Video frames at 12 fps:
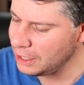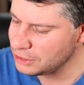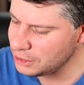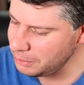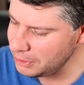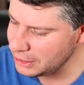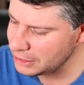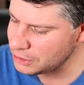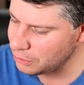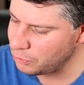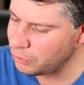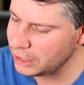something
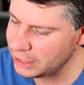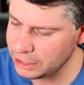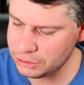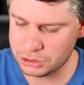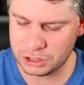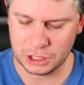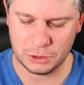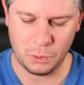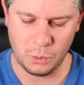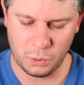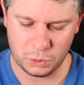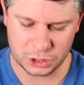that's really
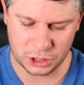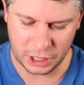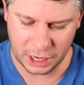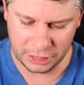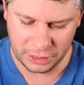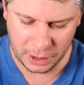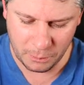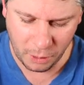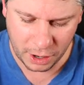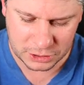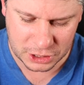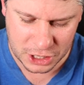interesting that I
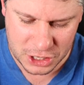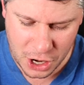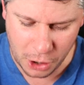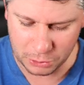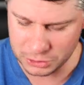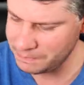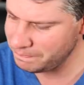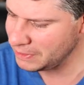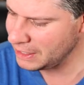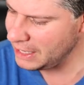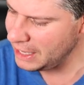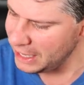wanted to note
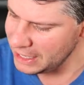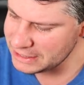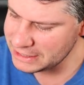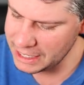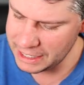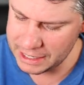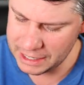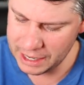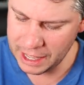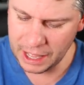is that